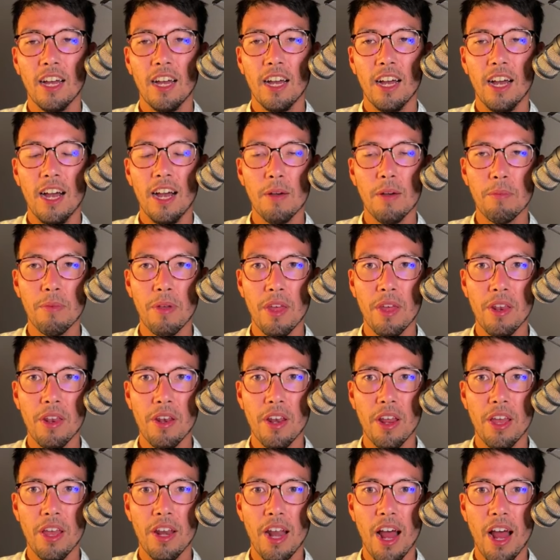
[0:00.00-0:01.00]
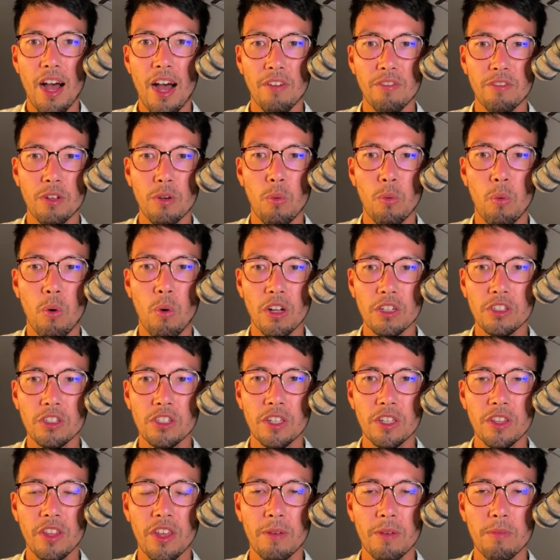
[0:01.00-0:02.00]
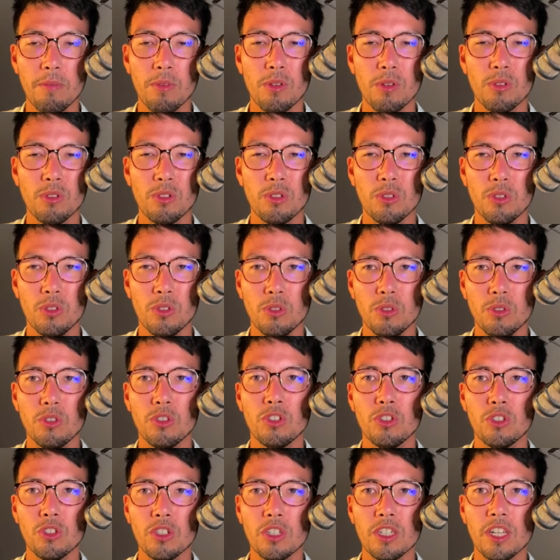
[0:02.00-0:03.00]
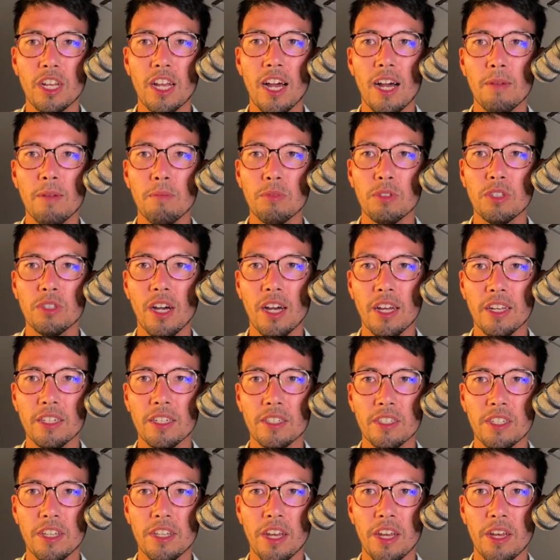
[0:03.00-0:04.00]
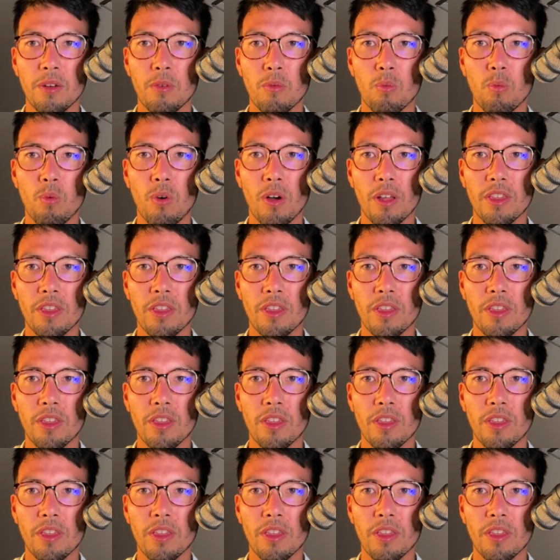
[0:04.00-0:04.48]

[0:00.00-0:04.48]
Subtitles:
And after watching them, you should come to understand what